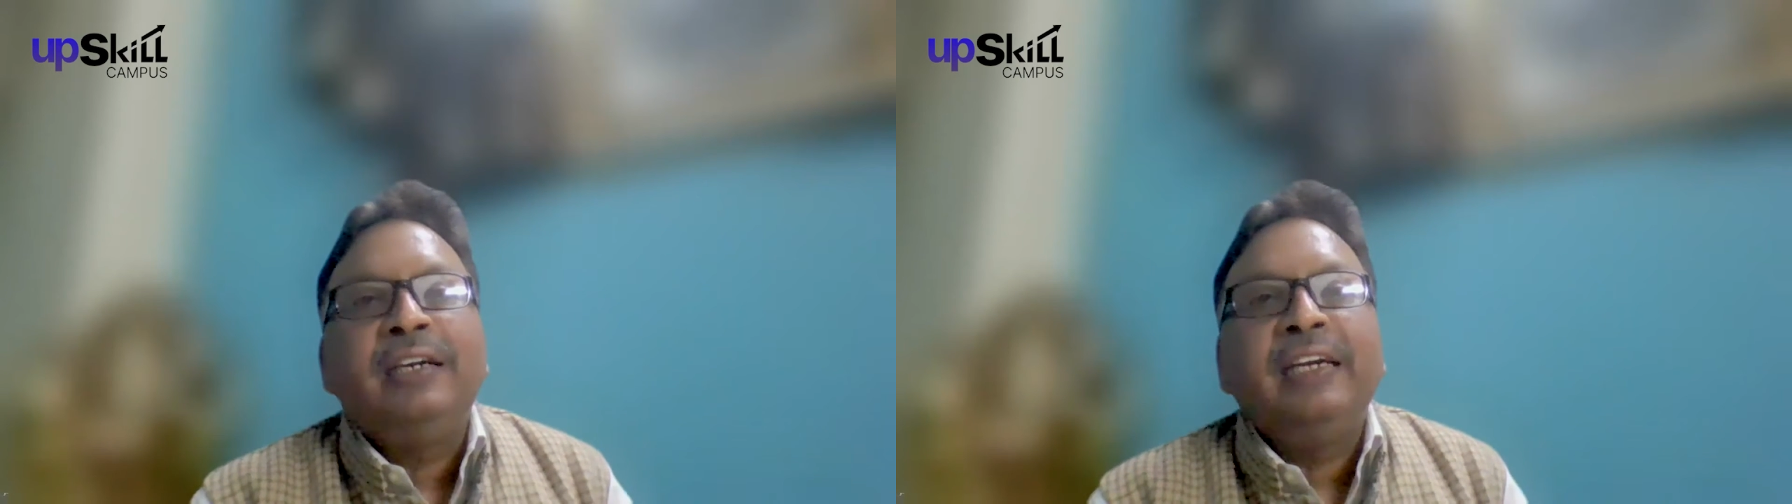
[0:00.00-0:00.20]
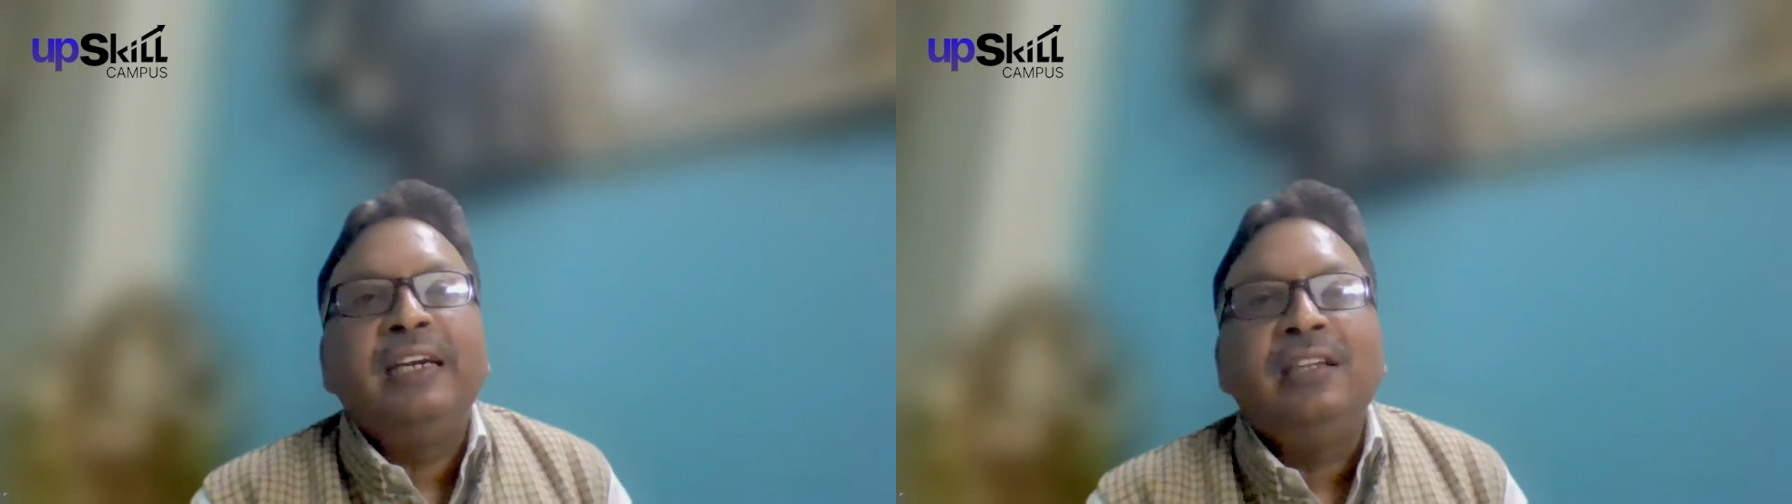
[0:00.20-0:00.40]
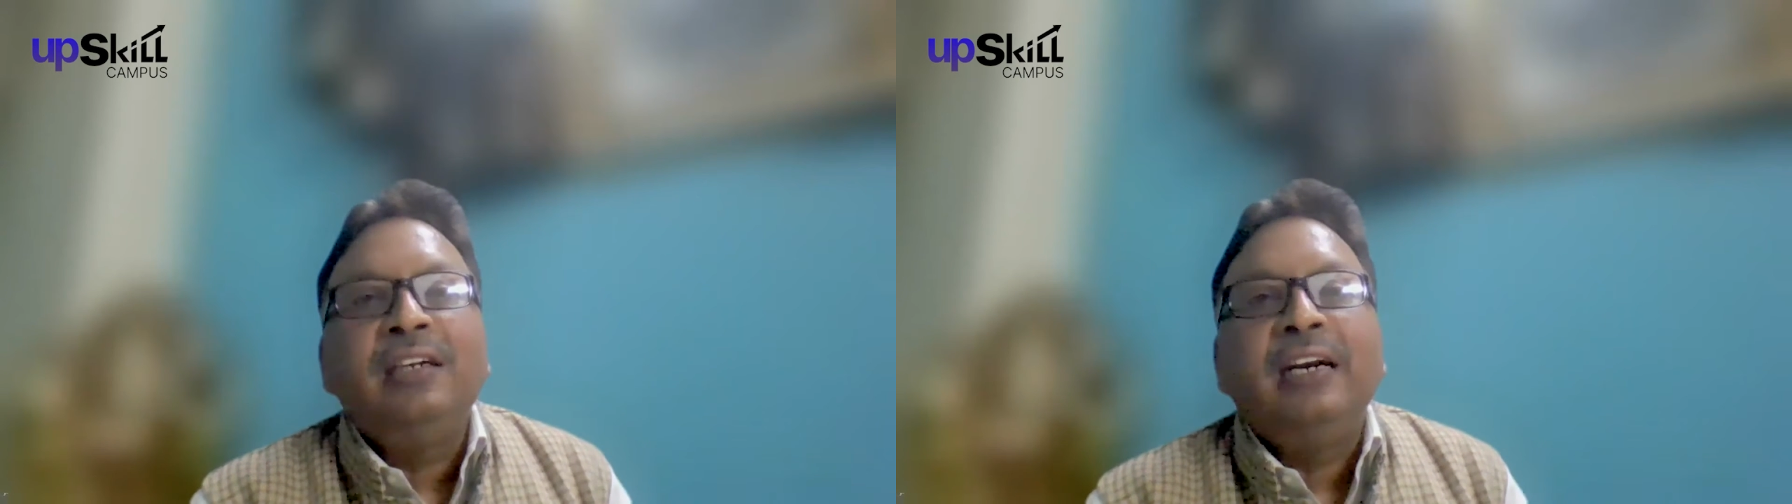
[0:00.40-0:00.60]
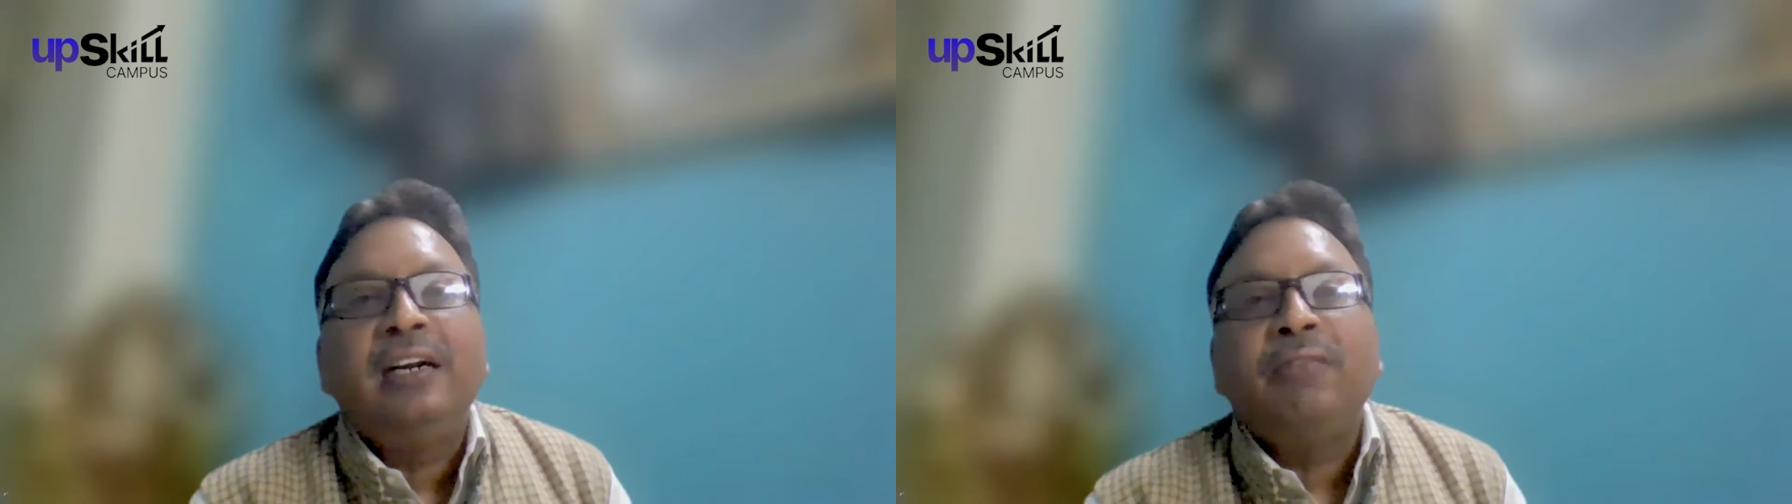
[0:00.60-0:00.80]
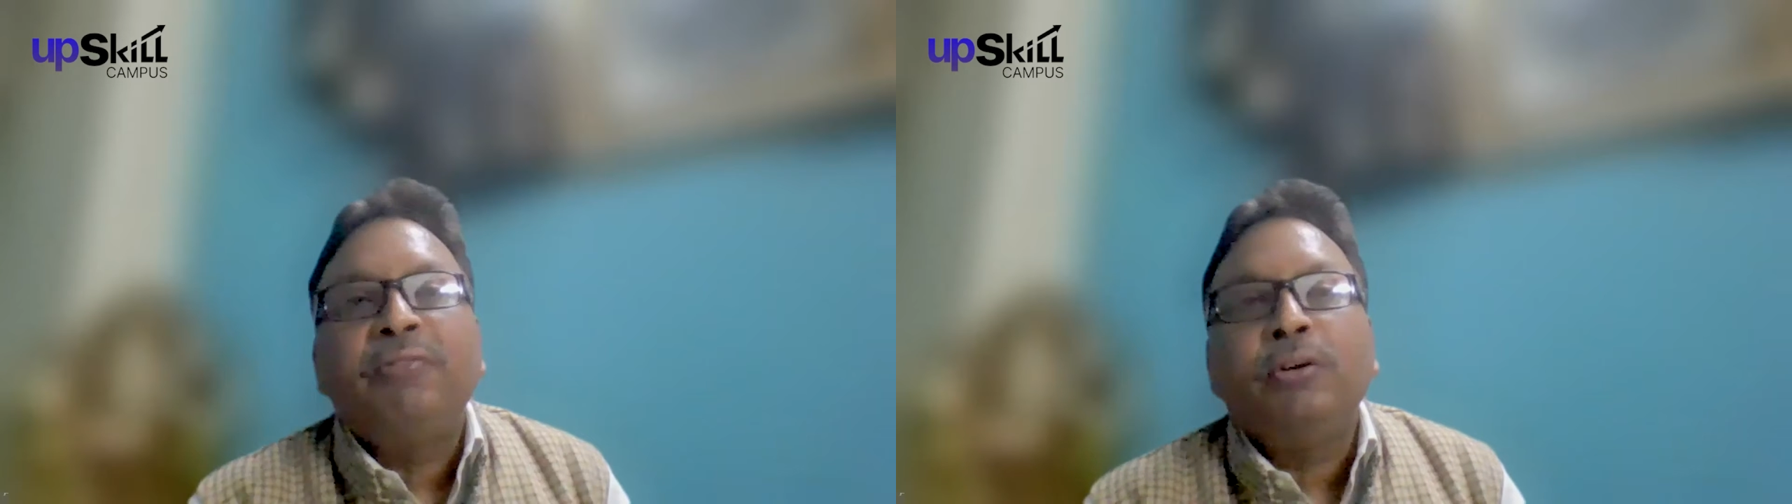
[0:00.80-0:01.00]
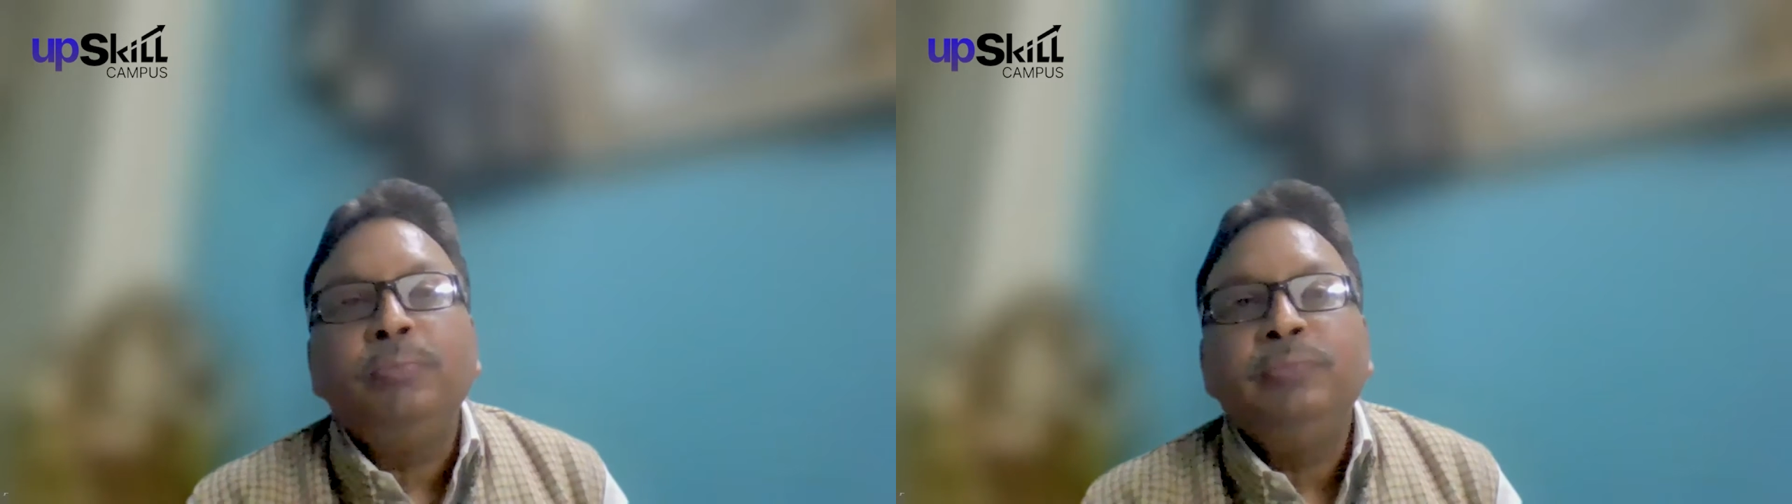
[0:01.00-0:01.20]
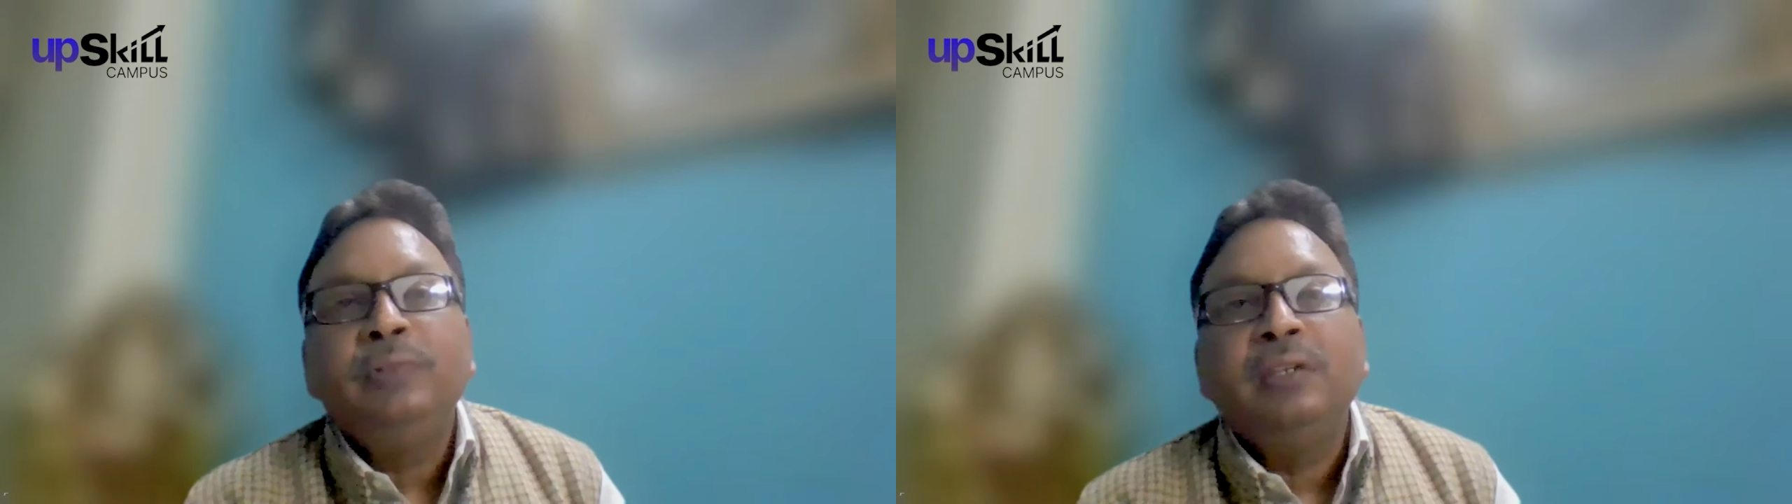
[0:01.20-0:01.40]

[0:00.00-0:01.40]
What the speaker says: taking the data from